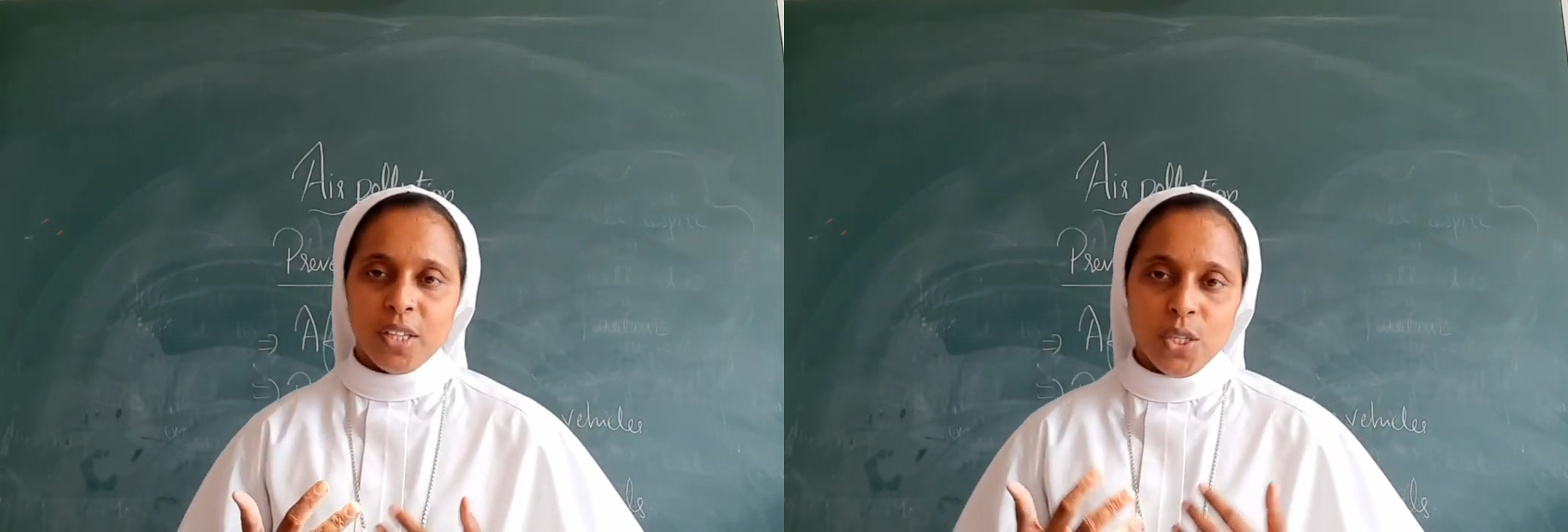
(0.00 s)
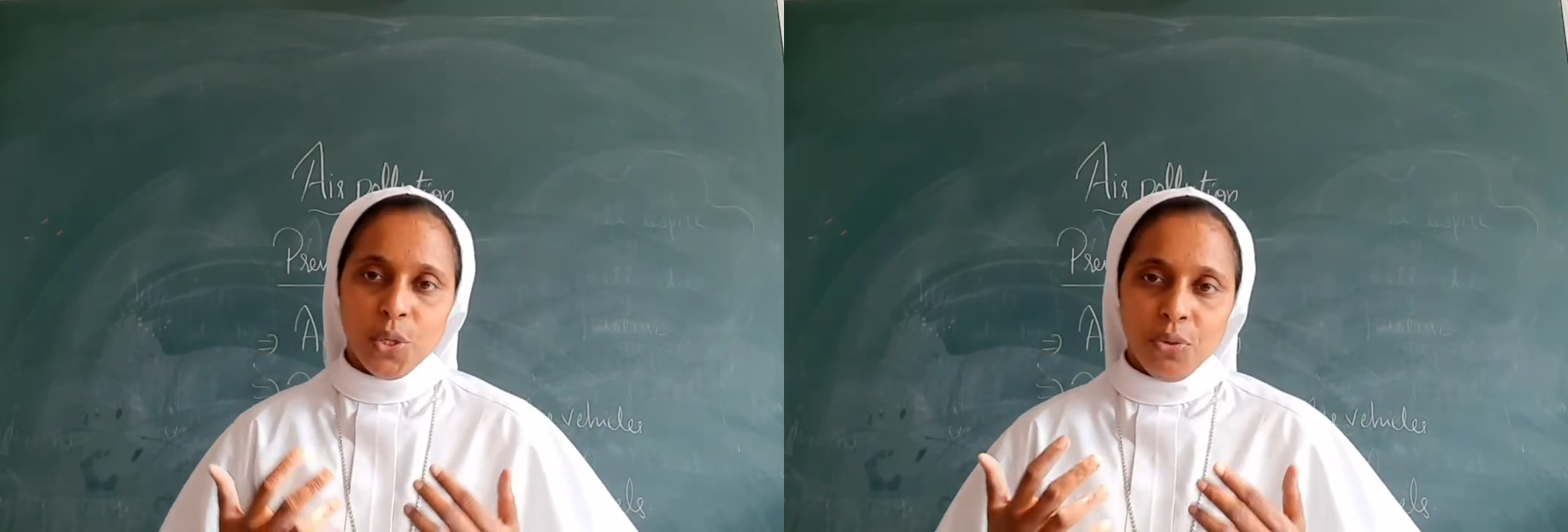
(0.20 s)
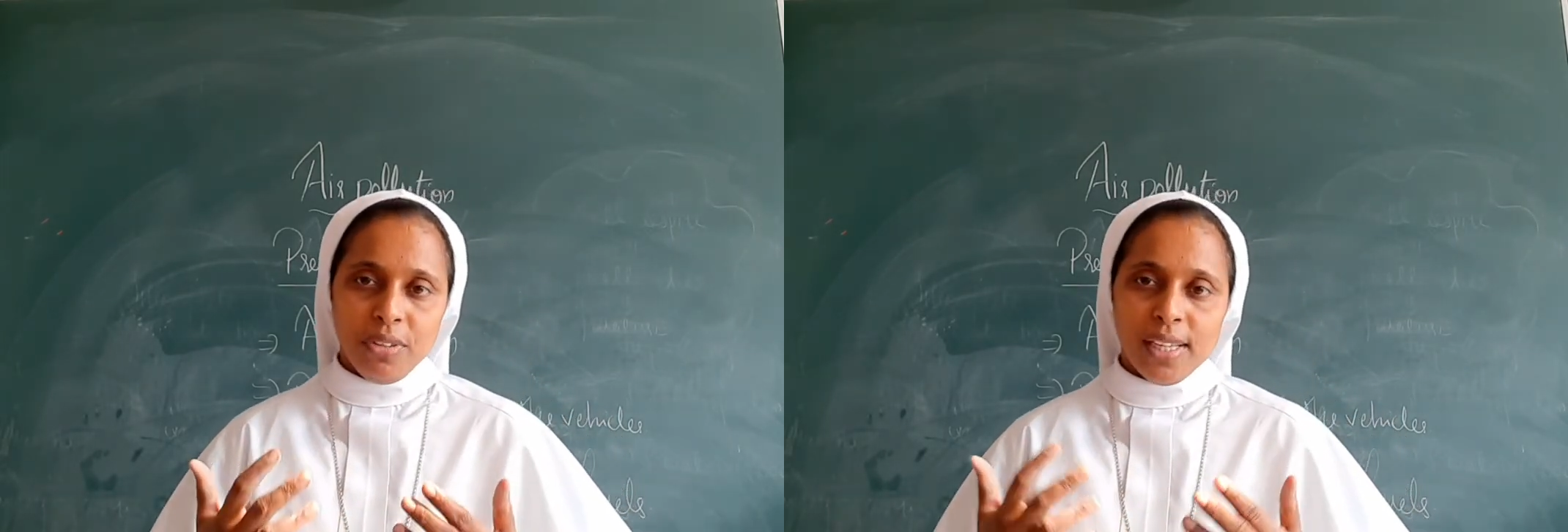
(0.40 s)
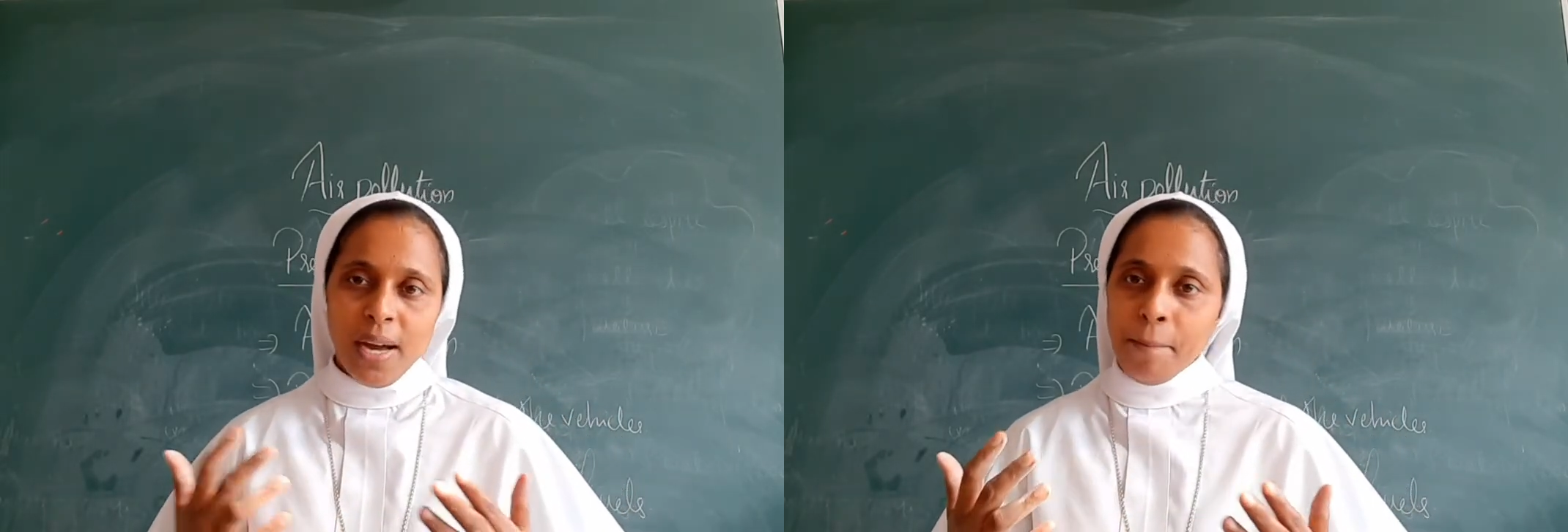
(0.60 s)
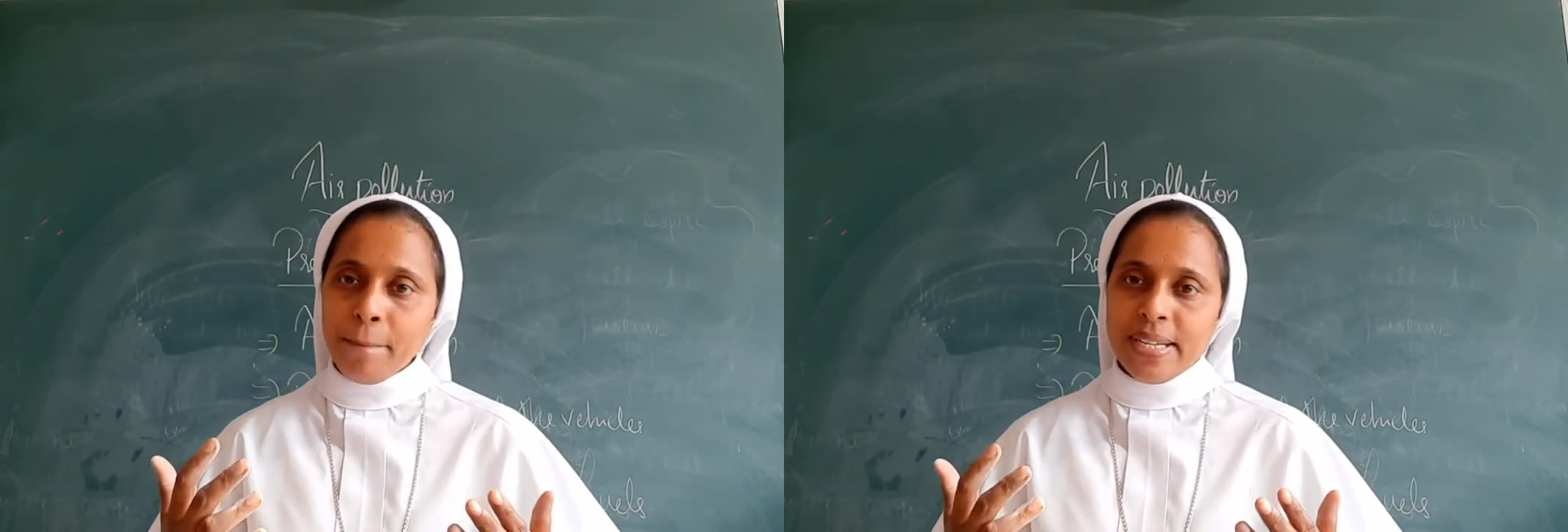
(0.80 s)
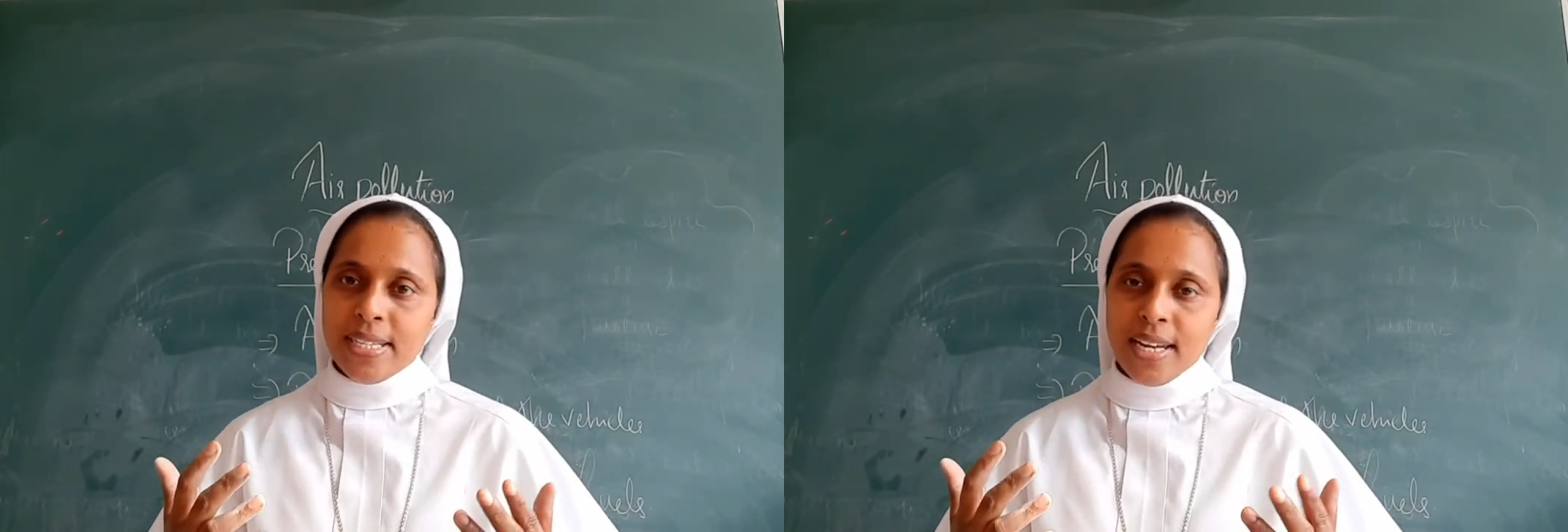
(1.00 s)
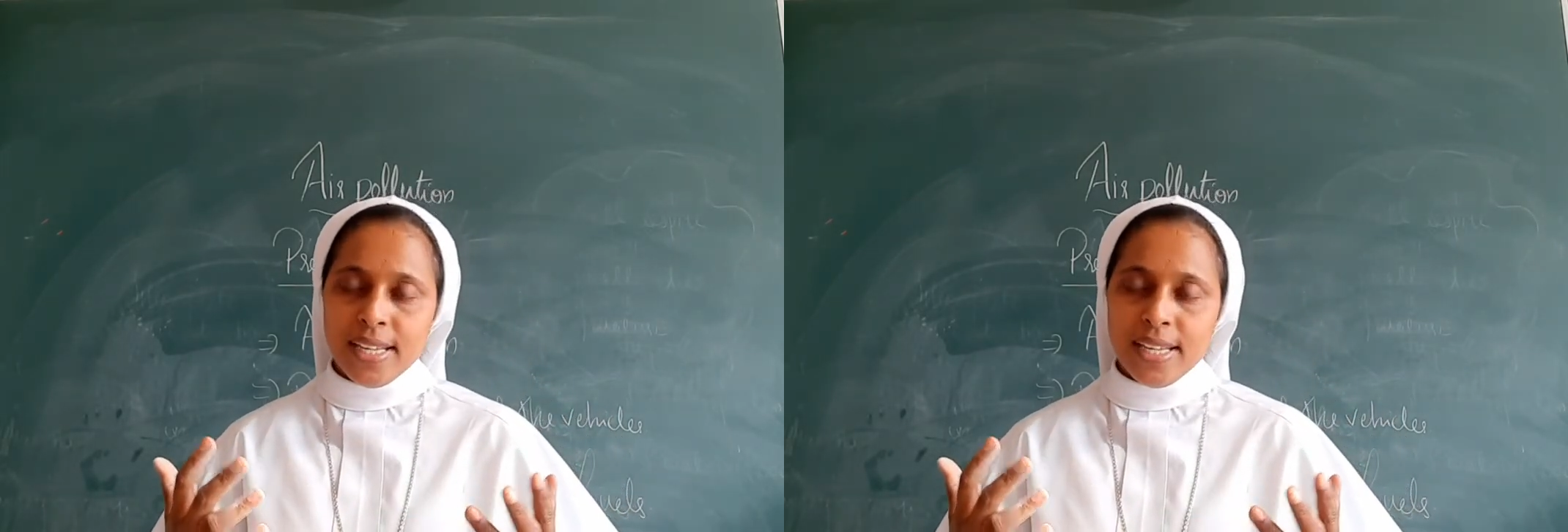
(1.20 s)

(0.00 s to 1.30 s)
So due to the combustion,